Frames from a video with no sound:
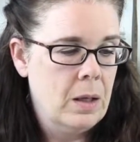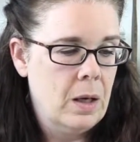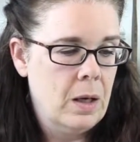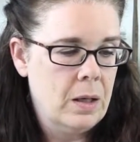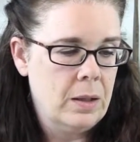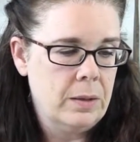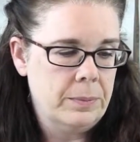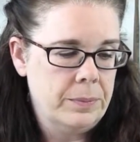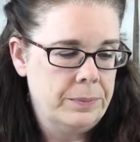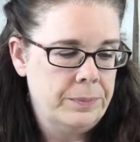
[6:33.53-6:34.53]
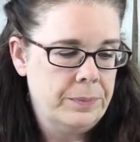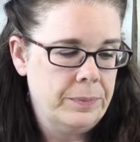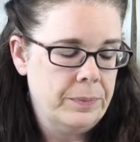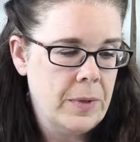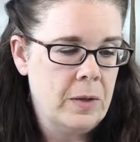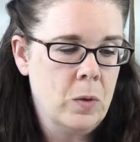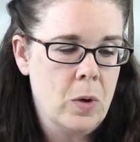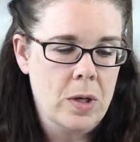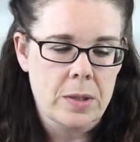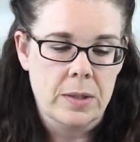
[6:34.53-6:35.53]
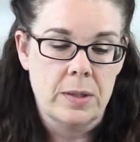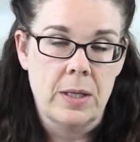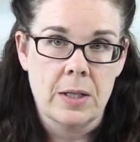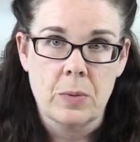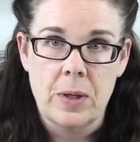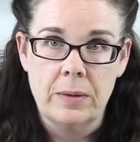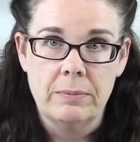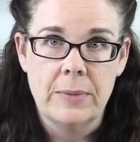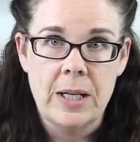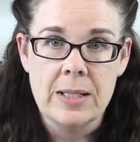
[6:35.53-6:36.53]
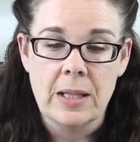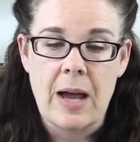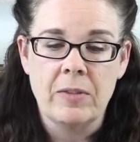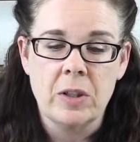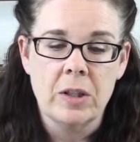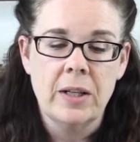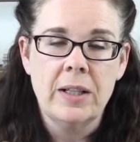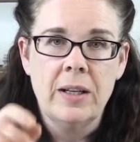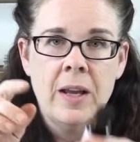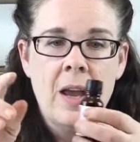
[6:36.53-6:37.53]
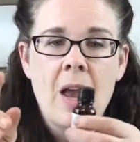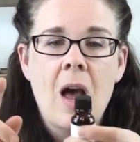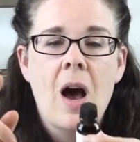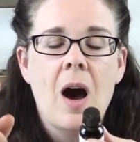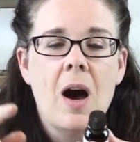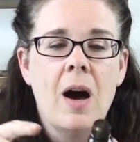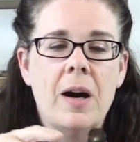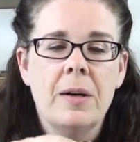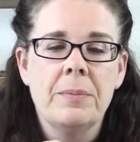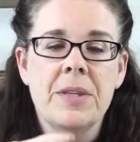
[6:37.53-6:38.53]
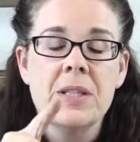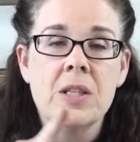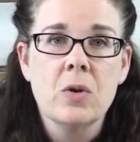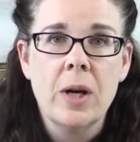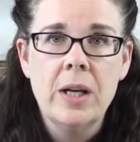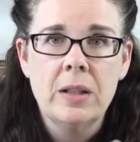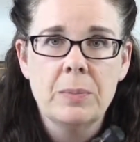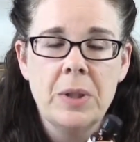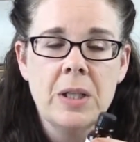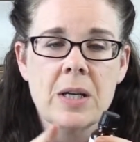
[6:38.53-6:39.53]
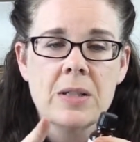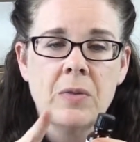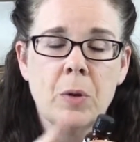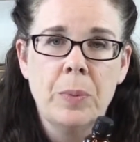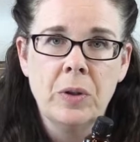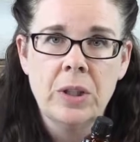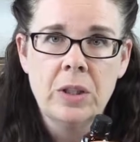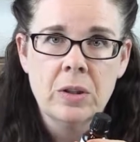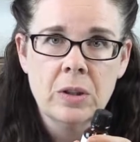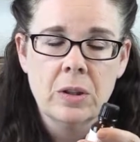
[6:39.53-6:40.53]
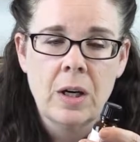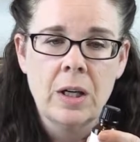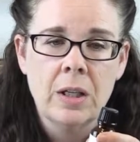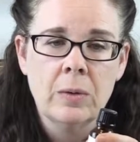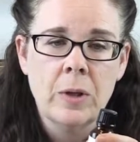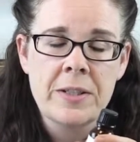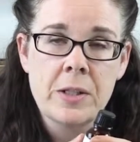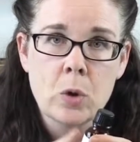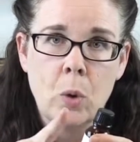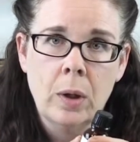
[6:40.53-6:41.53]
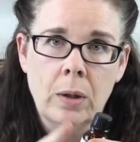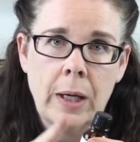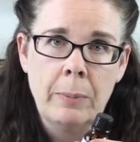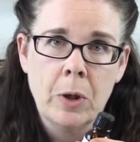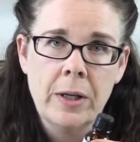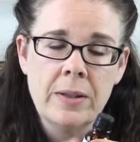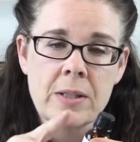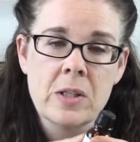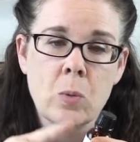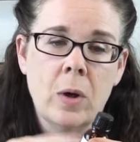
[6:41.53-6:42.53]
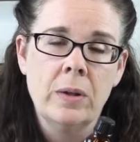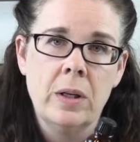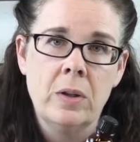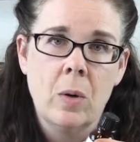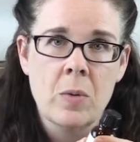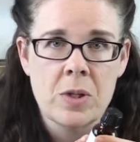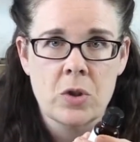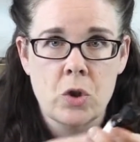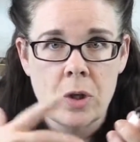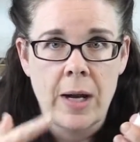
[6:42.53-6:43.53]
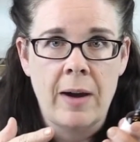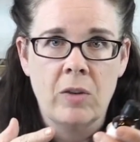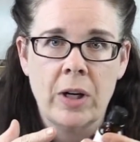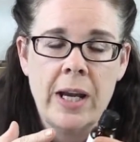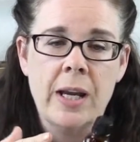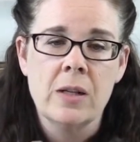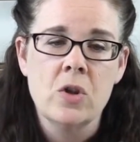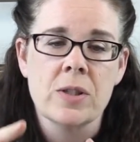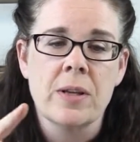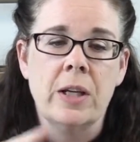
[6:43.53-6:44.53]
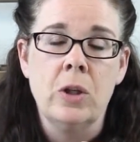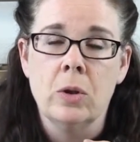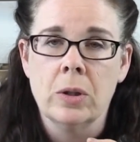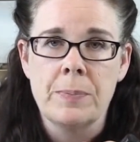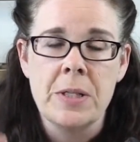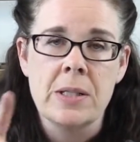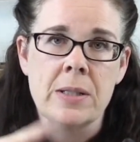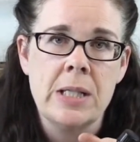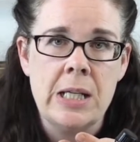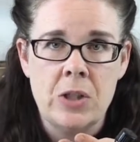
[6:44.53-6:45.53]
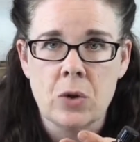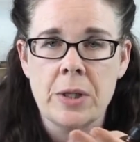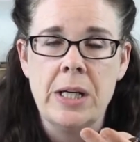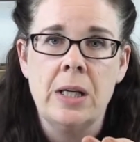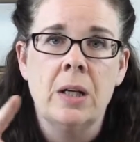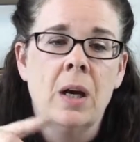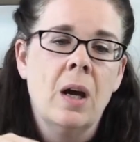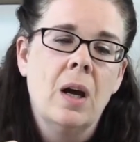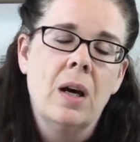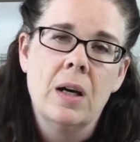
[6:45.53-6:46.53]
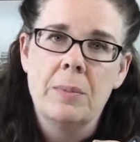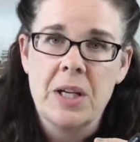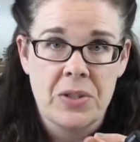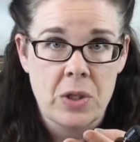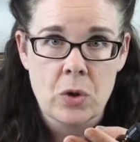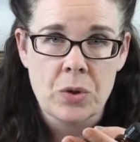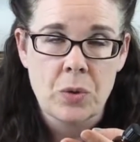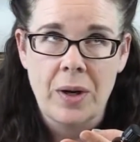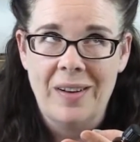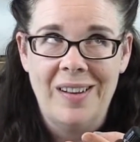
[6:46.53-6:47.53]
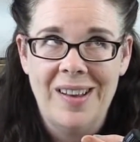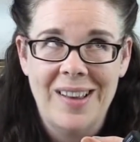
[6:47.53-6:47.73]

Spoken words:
And of course, the next one is lavender. This is great because if you're building your essential oil library, this is one that you always should have on hand, just like eucalyptus, tea tree, a citrus oil.